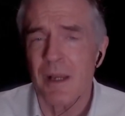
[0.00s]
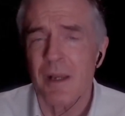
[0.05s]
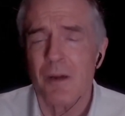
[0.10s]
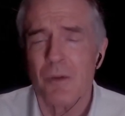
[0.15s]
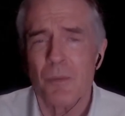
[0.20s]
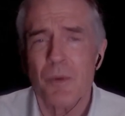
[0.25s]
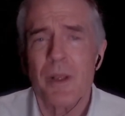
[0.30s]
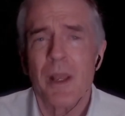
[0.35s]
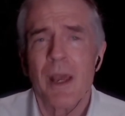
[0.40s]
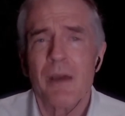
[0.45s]

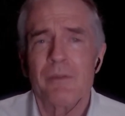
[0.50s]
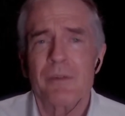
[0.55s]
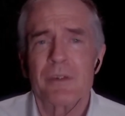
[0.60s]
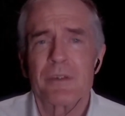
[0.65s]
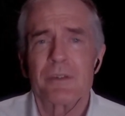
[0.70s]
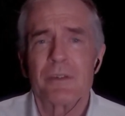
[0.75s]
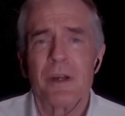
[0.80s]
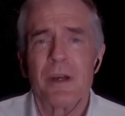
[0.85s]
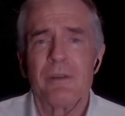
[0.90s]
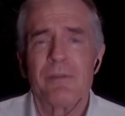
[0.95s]
So we have to
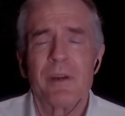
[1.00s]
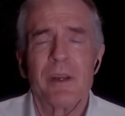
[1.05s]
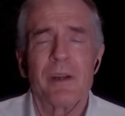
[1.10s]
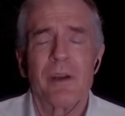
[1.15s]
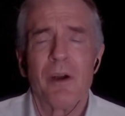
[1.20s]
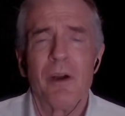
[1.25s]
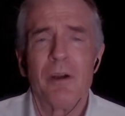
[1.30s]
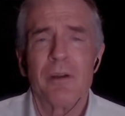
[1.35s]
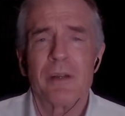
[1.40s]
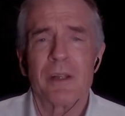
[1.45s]
try very
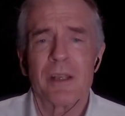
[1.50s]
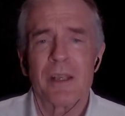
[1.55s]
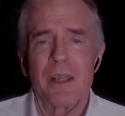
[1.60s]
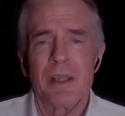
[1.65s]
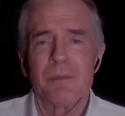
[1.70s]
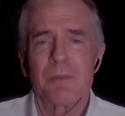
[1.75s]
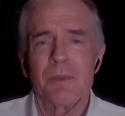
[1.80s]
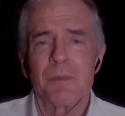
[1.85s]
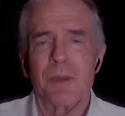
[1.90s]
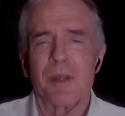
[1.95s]
hard to
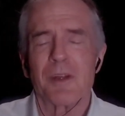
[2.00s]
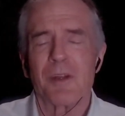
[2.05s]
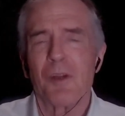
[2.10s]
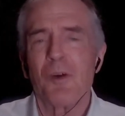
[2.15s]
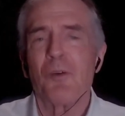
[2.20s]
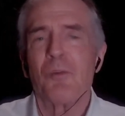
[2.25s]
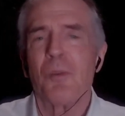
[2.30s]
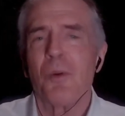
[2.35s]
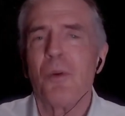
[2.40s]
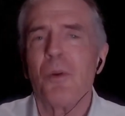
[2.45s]
keep them at
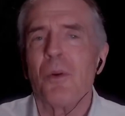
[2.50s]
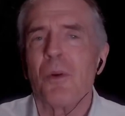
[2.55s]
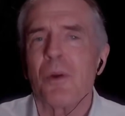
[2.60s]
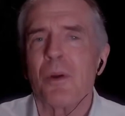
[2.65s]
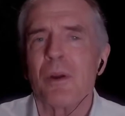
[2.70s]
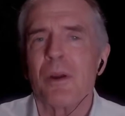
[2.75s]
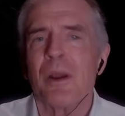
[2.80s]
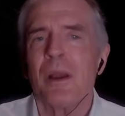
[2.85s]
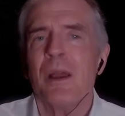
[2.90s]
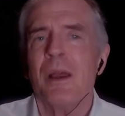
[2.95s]
no
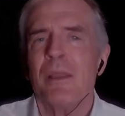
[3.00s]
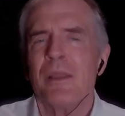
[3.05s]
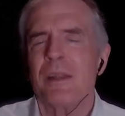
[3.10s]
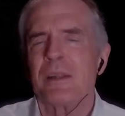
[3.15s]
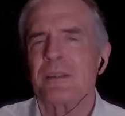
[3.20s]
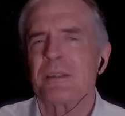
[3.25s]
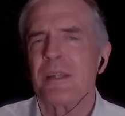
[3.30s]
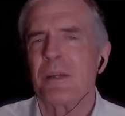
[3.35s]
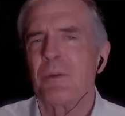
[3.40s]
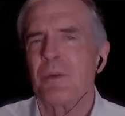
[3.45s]
more
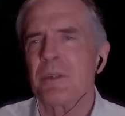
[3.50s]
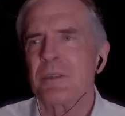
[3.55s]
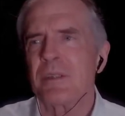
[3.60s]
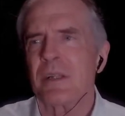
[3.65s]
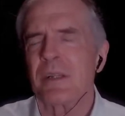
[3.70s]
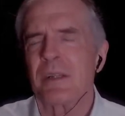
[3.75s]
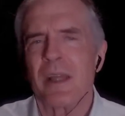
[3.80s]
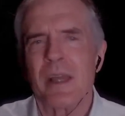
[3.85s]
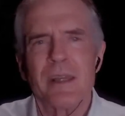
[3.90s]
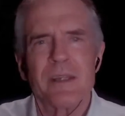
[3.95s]
than, say, what is
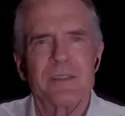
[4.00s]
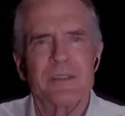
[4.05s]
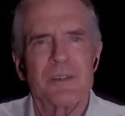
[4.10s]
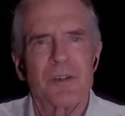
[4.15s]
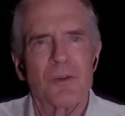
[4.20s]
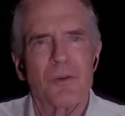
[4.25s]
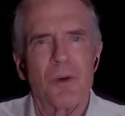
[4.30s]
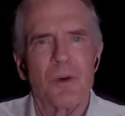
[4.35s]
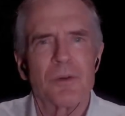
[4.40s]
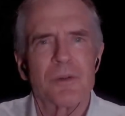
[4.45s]
it? The Asian
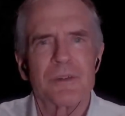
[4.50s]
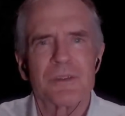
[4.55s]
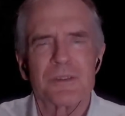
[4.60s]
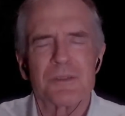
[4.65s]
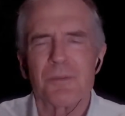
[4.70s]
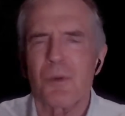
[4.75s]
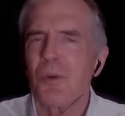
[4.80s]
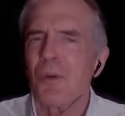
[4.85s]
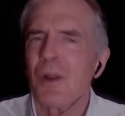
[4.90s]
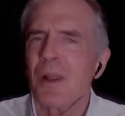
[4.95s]
quota
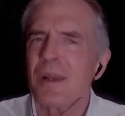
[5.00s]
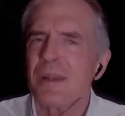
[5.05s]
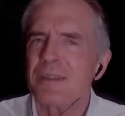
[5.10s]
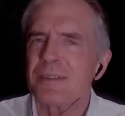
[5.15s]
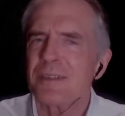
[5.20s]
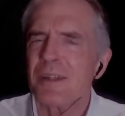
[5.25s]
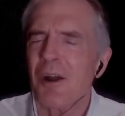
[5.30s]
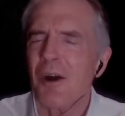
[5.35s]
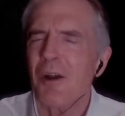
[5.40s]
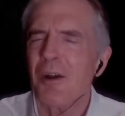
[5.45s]
is more or
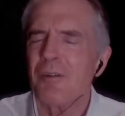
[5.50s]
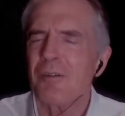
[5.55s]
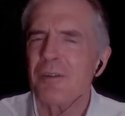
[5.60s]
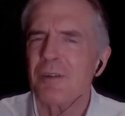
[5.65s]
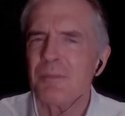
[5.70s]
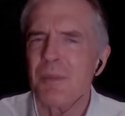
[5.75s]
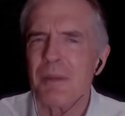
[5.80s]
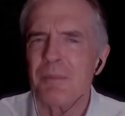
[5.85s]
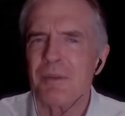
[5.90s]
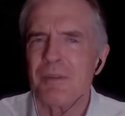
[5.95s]
less at Harvard
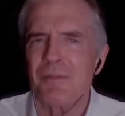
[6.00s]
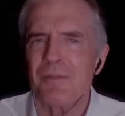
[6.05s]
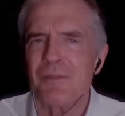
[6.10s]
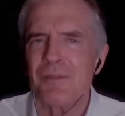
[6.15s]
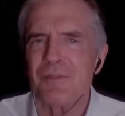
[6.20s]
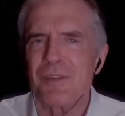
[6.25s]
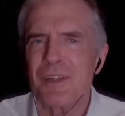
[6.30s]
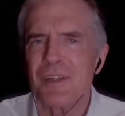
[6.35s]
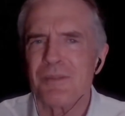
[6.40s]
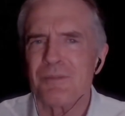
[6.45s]
are maybe
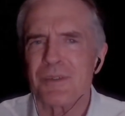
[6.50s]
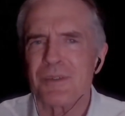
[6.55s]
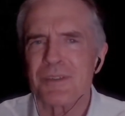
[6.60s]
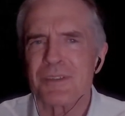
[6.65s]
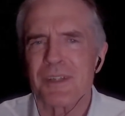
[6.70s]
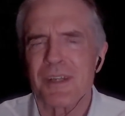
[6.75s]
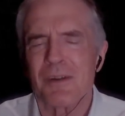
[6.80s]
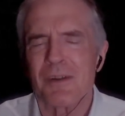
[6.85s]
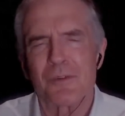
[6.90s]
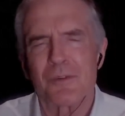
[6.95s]
15%,
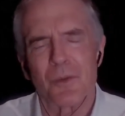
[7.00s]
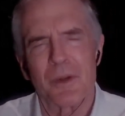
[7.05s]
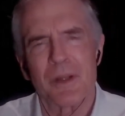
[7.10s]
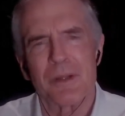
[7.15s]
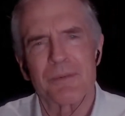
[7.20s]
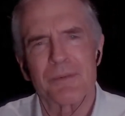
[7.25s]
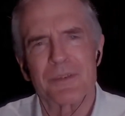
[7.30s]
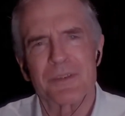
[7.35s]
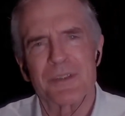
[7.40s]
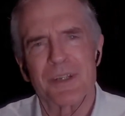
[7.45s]

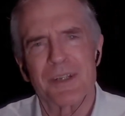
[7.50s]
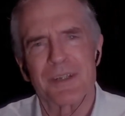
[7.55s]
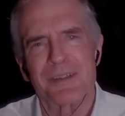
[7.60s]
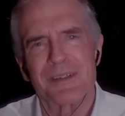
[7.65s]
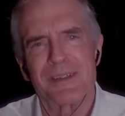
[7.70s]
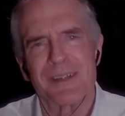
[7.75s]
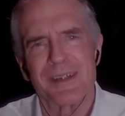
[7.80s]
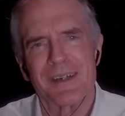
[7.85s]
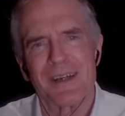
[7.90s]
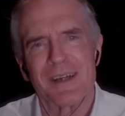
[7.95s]

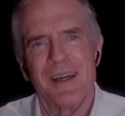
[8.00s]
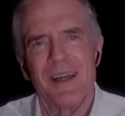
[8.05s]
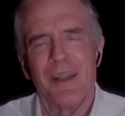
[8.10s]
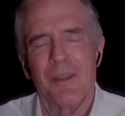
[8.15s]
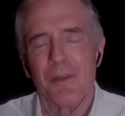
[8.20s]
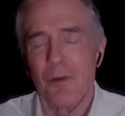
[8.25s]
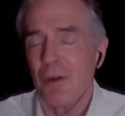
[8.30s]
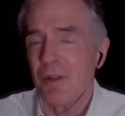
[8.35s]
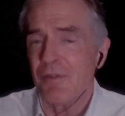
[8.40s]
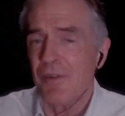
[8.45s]
20%.
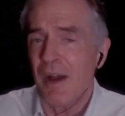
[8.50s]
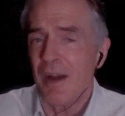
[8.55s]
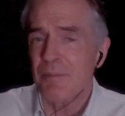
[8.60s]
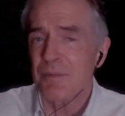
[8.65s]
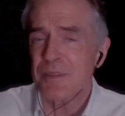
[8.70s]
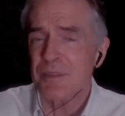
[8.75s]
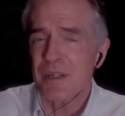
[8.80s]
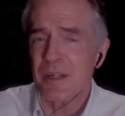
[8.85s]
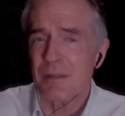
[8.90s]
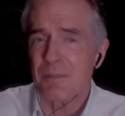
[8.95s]
They're only
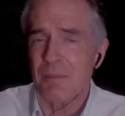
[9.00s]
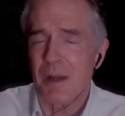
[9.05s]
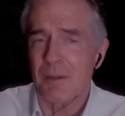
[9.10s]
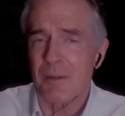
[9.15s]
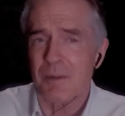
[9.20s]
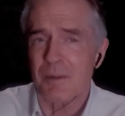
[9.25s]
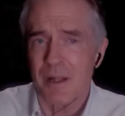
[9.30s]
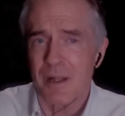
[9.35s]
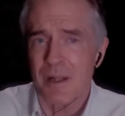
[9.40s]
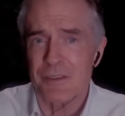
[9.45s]
5% of the
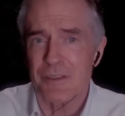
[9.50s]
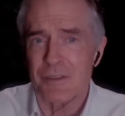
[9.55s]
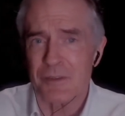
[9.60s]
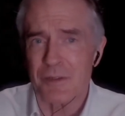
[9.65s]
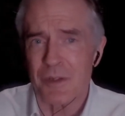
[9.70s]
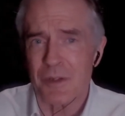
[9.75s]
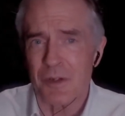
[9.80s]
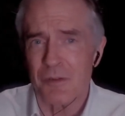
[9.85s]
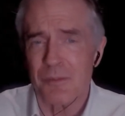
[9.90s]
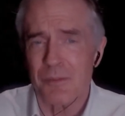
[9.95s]

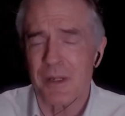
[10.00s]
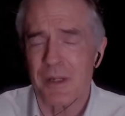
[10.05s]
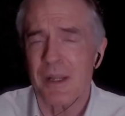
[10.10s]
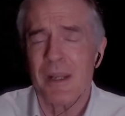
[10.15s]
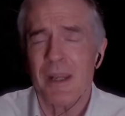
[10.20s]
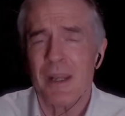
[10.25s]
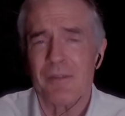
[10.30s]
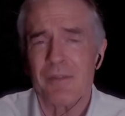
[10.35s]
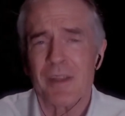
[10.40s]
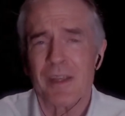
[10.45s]
population,
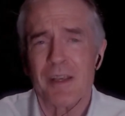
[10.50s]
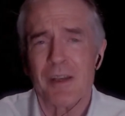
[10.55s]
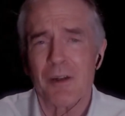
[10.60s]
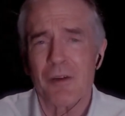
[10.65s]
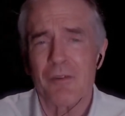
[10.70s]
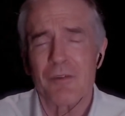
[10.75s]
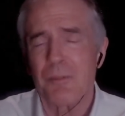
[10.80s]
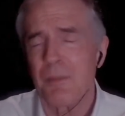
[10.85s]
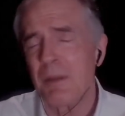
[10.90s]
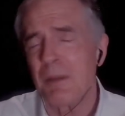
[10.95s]
but if they get
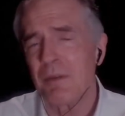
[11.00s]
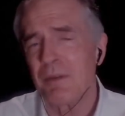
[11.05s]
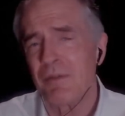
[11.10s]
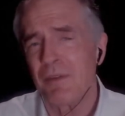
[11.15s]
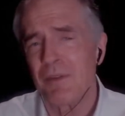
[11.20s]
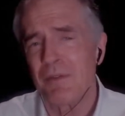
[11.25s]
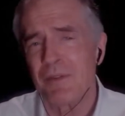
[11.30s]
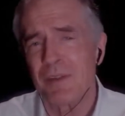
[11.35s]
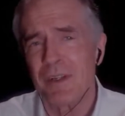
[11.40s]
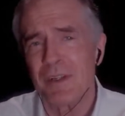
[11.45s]
over maybe
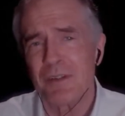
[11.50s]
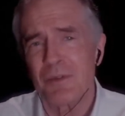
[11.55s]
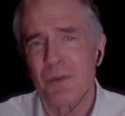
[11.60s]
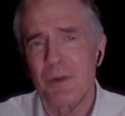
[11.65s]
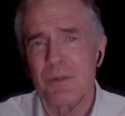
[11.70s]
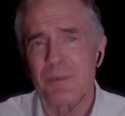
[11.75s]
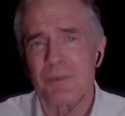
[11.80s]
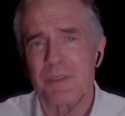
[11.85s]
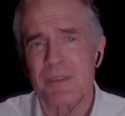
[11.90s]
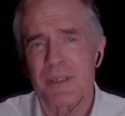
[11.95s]
15,
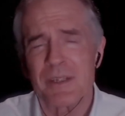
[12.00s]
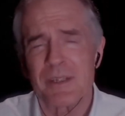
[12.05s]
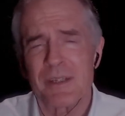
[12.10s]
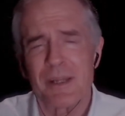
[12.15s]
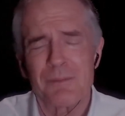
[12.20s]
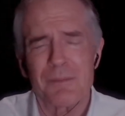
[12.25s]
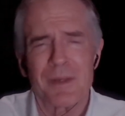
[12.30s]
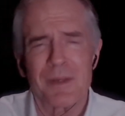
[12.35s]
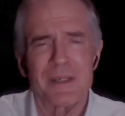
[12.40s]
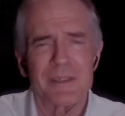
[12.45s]
20%,
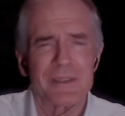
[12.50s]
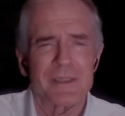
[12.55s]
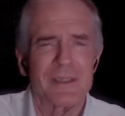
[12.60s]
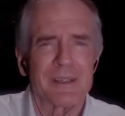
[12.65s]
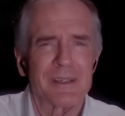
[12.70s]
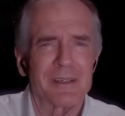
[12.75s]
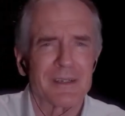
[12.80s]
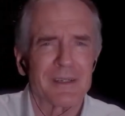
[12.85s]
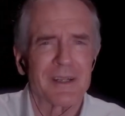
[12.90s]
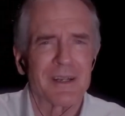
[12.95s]
that begins to
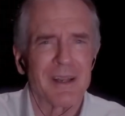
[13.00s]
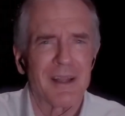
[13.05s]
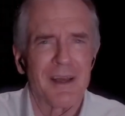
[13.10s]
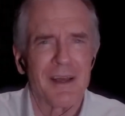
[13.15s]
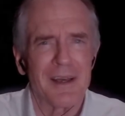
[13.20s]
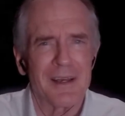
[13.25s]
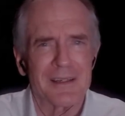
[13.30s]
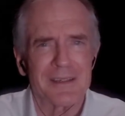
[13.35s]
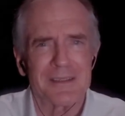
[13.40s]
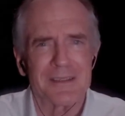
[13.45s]
look a little
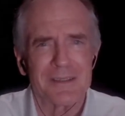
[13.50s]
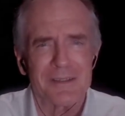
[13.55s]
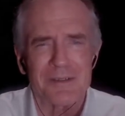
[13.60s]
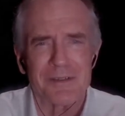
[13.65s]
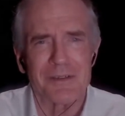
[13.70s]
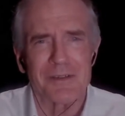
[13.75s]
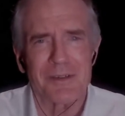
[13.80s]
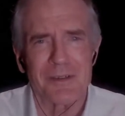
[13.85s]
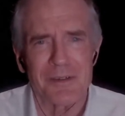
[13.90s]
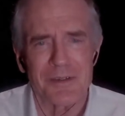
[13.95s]
odd. So,
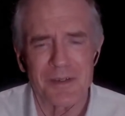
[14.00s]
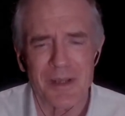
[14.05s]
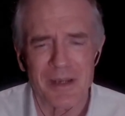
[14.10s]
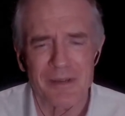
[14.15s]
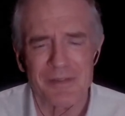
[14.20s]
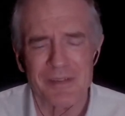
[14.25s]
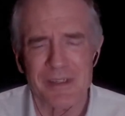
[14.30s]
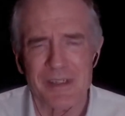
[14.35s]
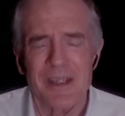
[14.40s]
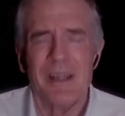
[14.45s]
you
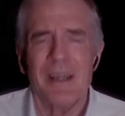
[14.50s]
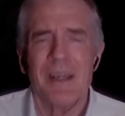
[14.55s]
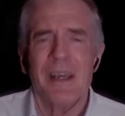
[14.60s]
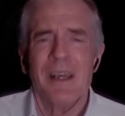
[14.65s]
have to